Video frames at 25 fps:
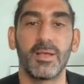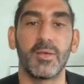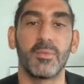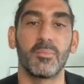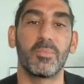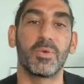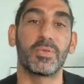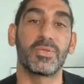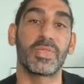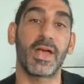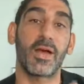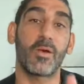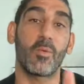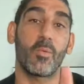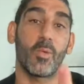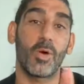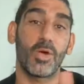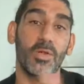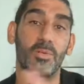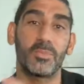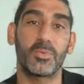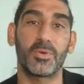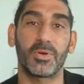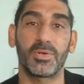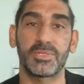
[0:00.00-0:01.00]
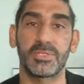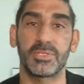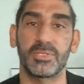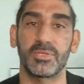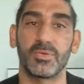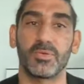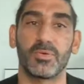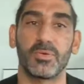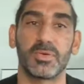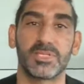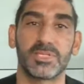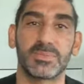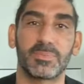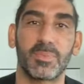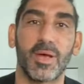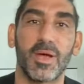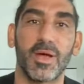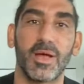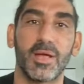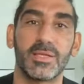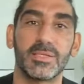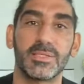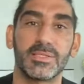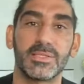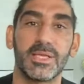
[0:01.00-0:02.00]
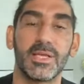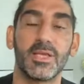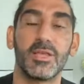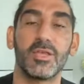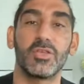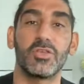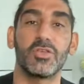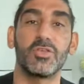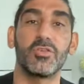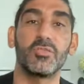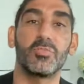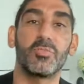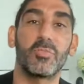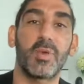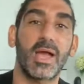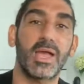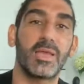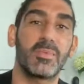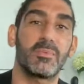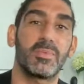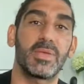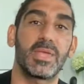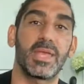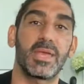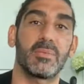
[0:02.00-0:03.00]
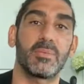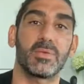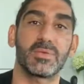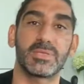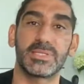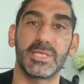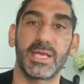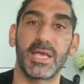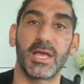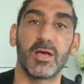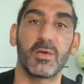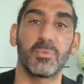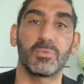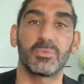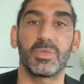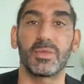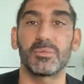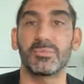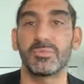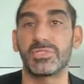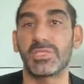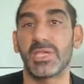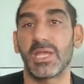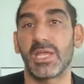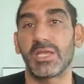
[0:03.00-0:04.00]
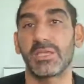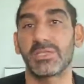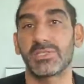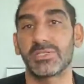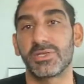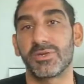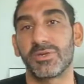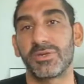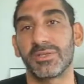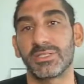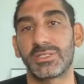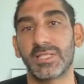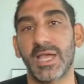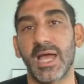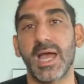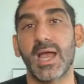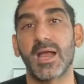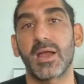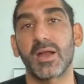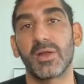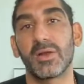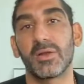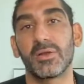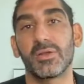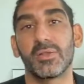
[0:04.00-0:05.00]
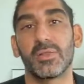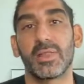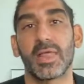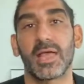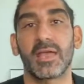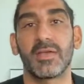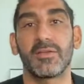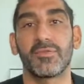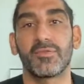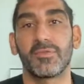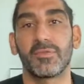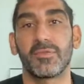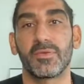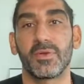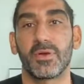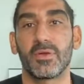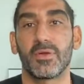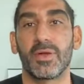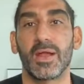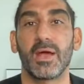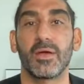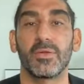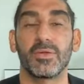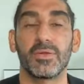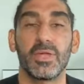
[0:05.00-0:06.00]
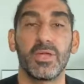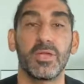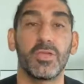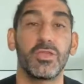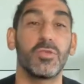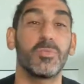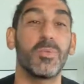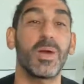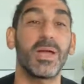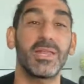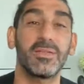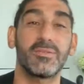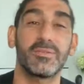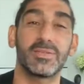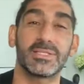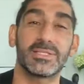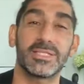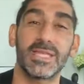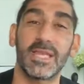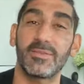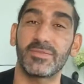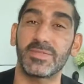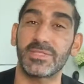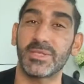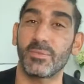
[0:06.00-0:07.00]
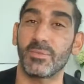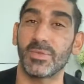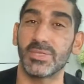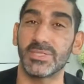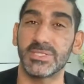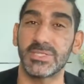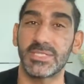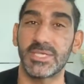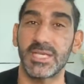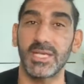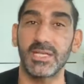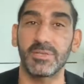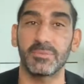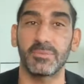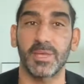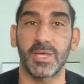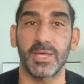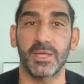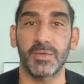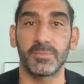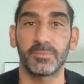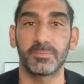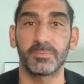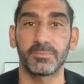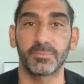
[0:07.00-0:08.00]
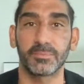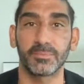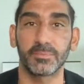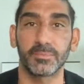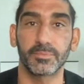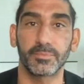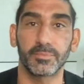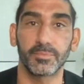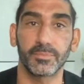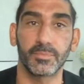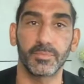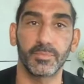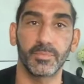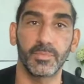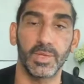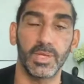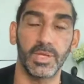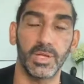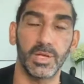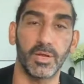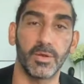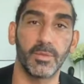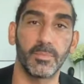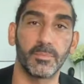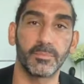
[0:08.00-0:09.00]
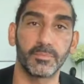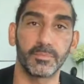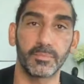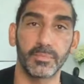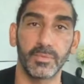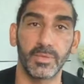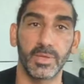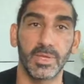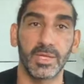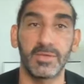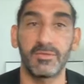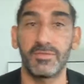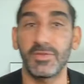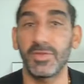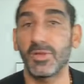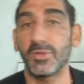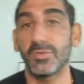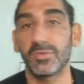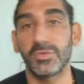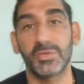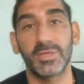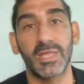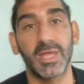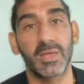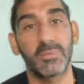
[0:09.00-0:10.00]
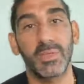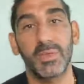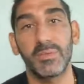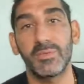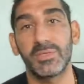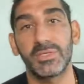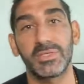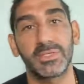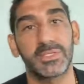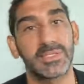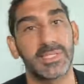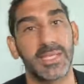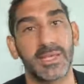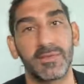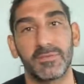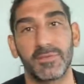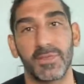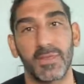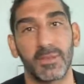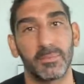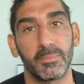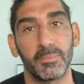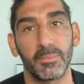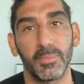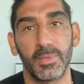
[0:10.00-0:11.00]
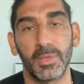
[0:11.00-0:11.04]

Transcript: But that one person who responds, you might be able to help them change their entire life around. You might even save someone's kid, man. And if you don't do that, maybe you just save them.